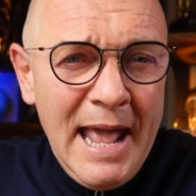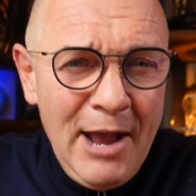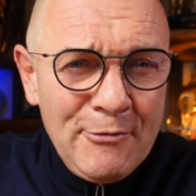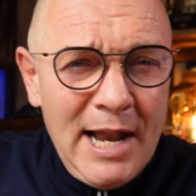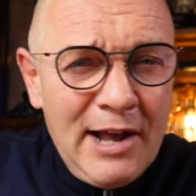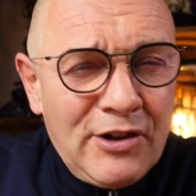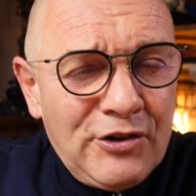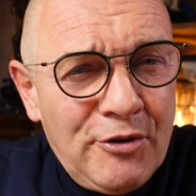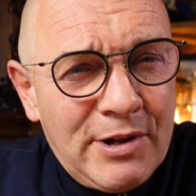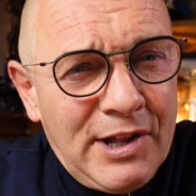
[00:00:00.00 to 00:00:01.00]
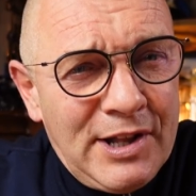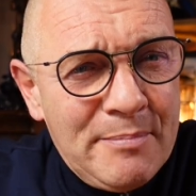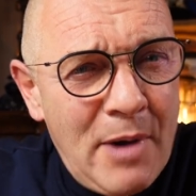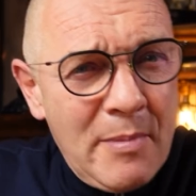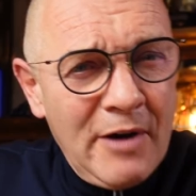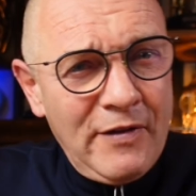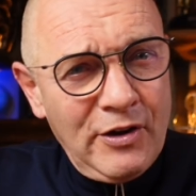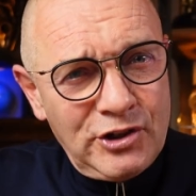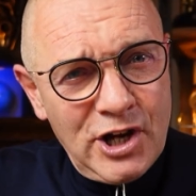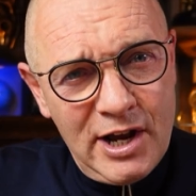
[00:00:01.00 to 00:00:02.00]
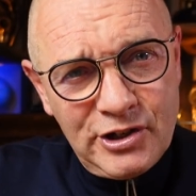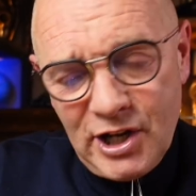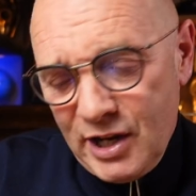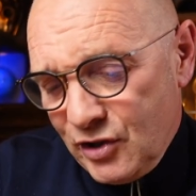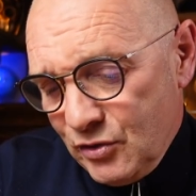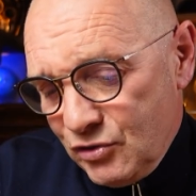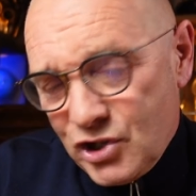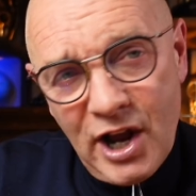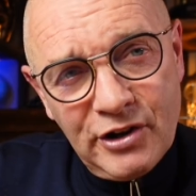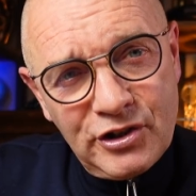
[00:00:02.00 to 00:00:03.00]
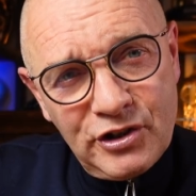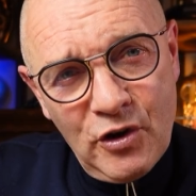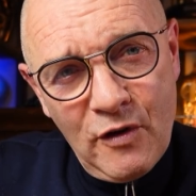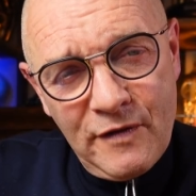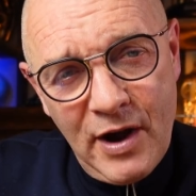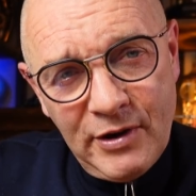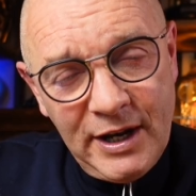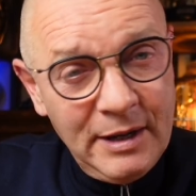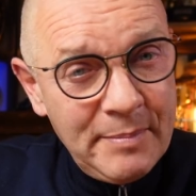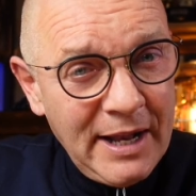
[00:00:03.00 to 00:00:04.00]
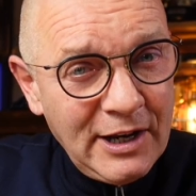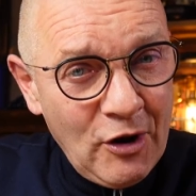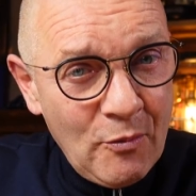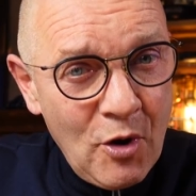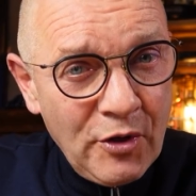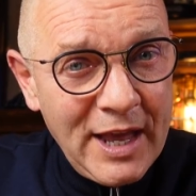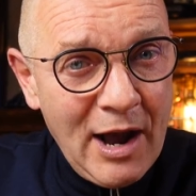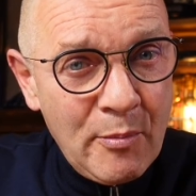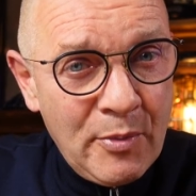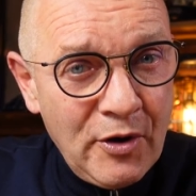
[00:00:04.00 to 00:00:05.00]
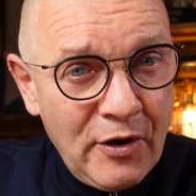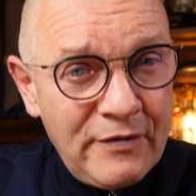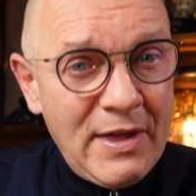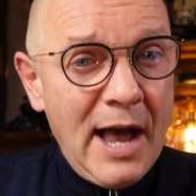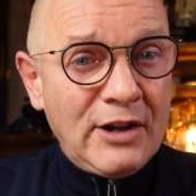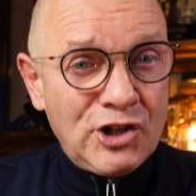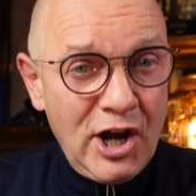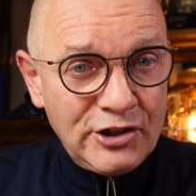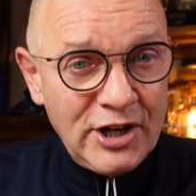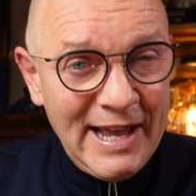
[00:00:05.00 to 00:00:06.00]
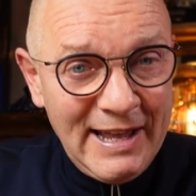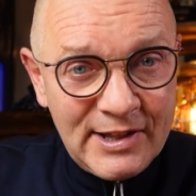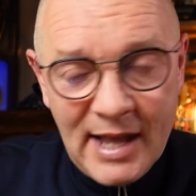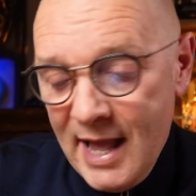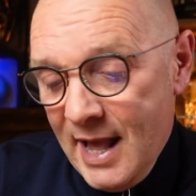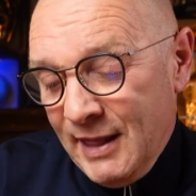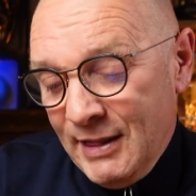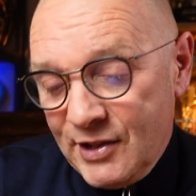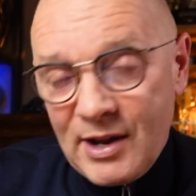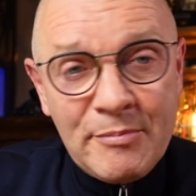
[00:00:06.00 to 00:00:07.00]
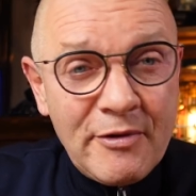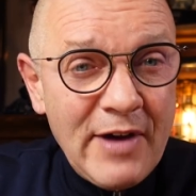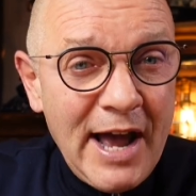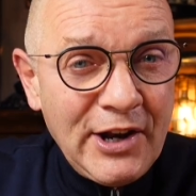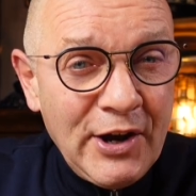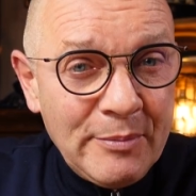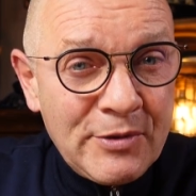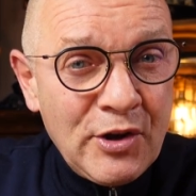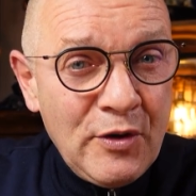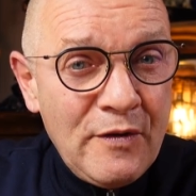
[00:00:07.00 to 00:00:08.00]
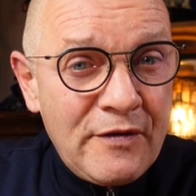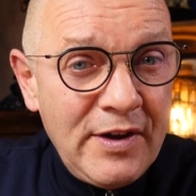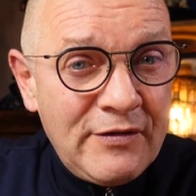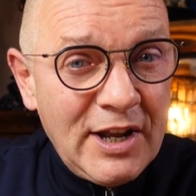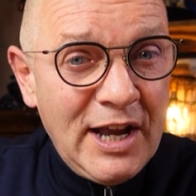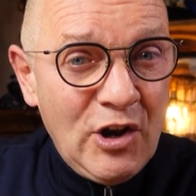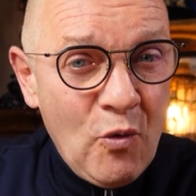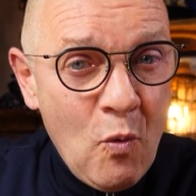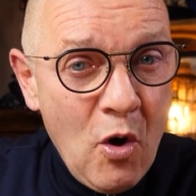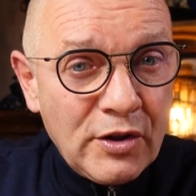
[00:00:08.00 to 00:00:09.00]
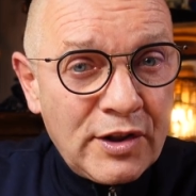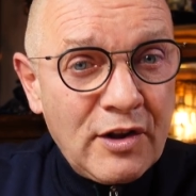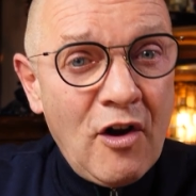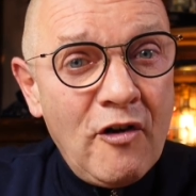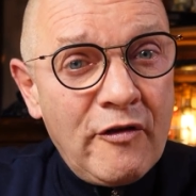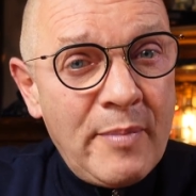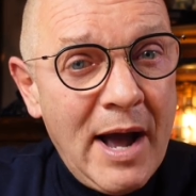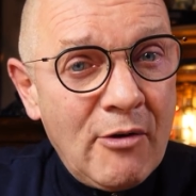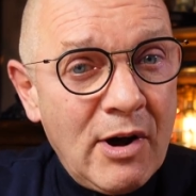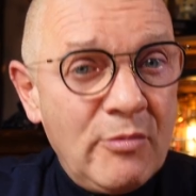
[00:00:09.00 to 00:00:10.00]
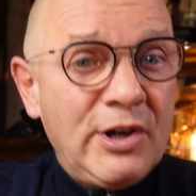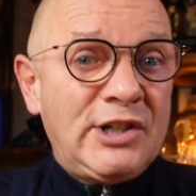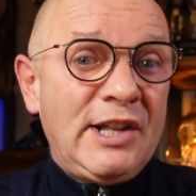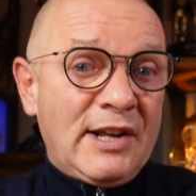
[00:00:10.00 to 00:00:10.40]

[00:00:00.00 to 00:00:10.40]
It relies on your existing mobile phone charger to charge your phone, and depending on what the output of that charger is, this can provide up to 15 watts of power, which is